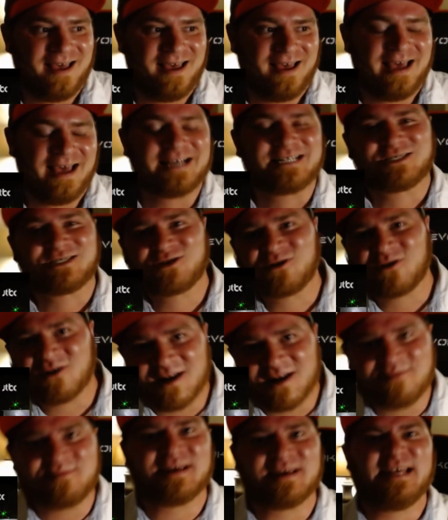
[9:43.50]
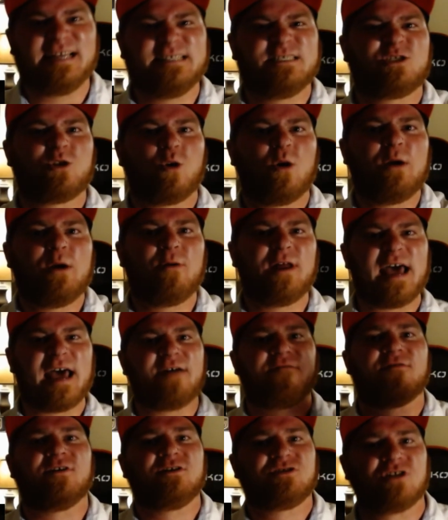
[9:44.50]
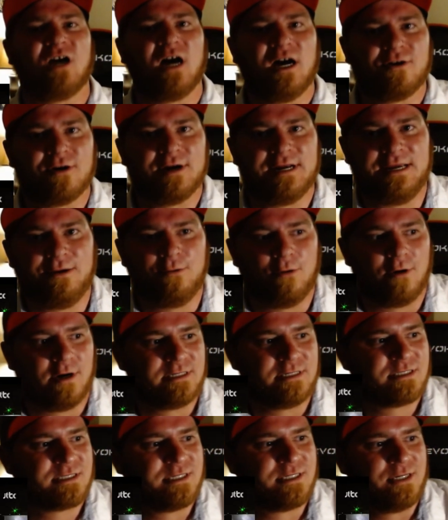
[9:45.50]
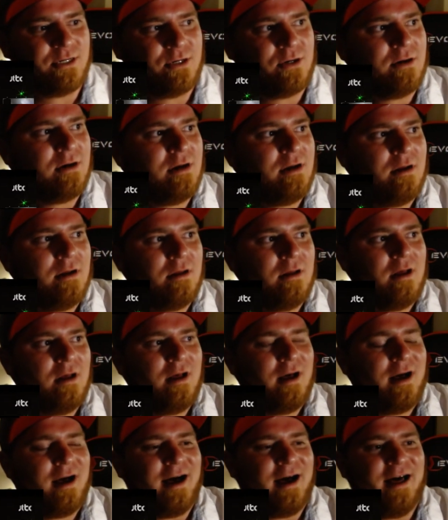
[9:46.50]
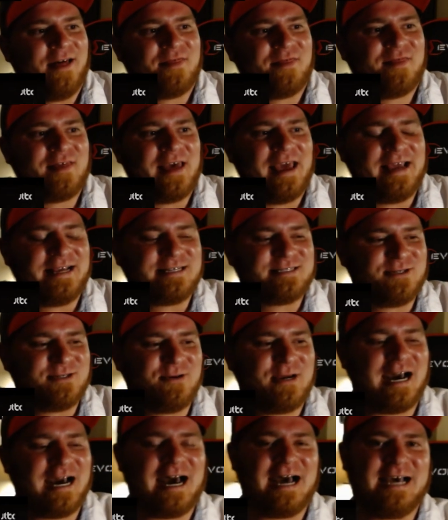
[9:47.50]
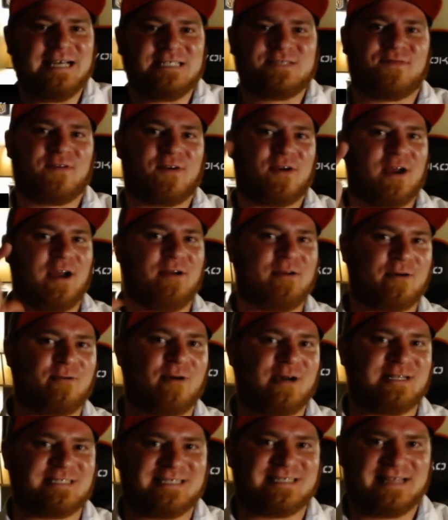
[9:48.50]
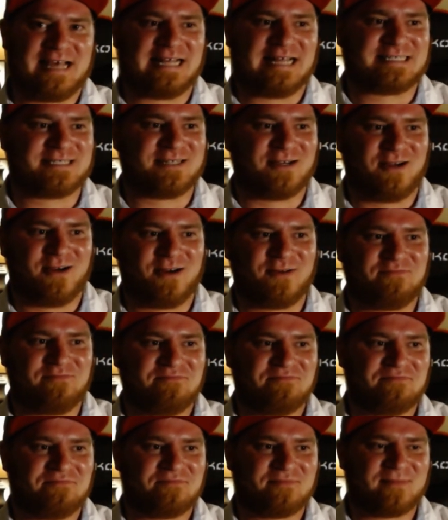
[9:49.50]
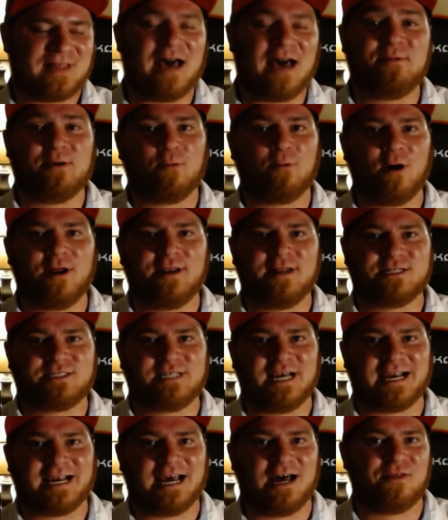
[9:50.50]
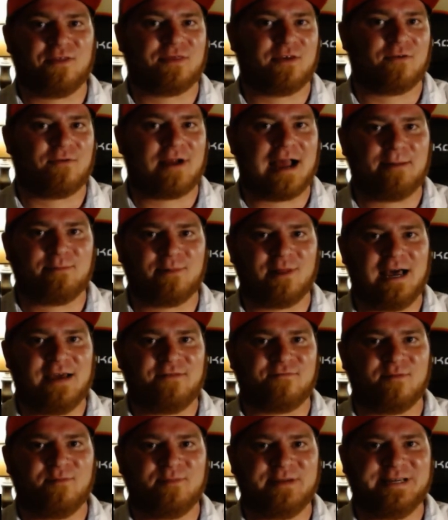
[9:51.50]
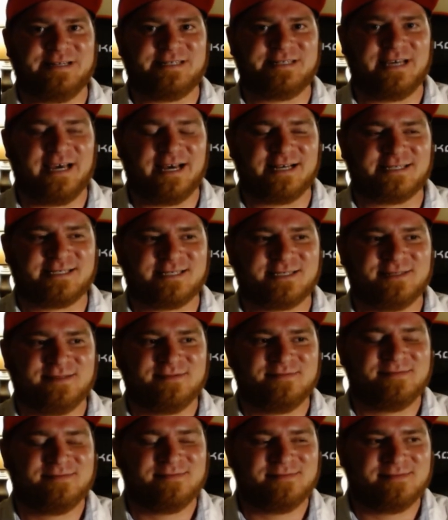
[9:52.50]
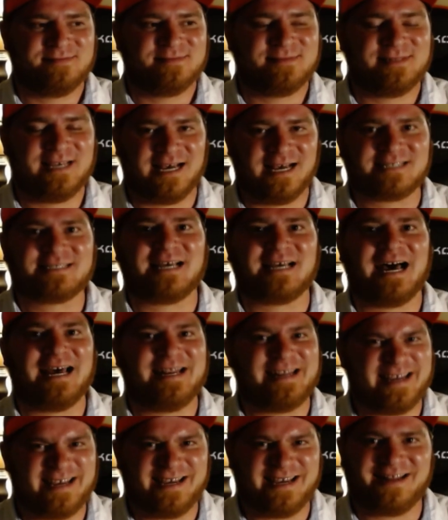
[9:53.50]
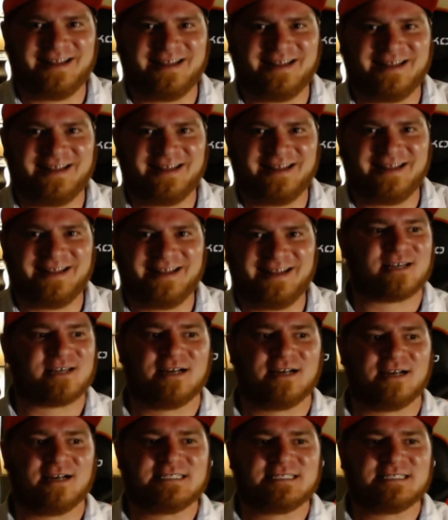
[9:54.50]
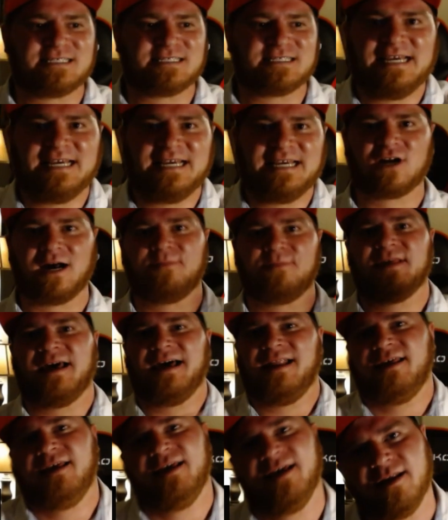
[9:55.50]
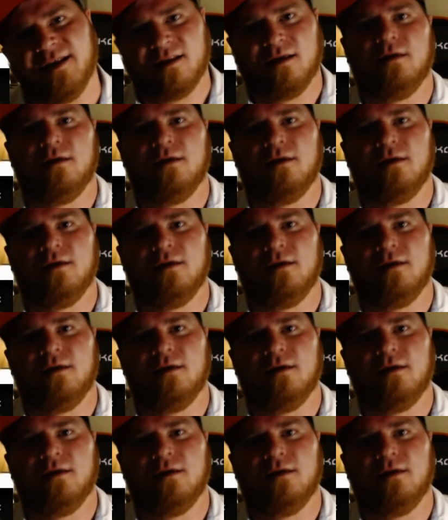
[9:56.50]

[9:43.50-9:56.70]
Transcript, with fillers: Xtreme can enjoy whatever genre he wants to. Uh, thanks, you guys, for uh, requesting that song. I've been wanting to check out the rap line from B T S. Yes, I did. Everybody dropped that hit.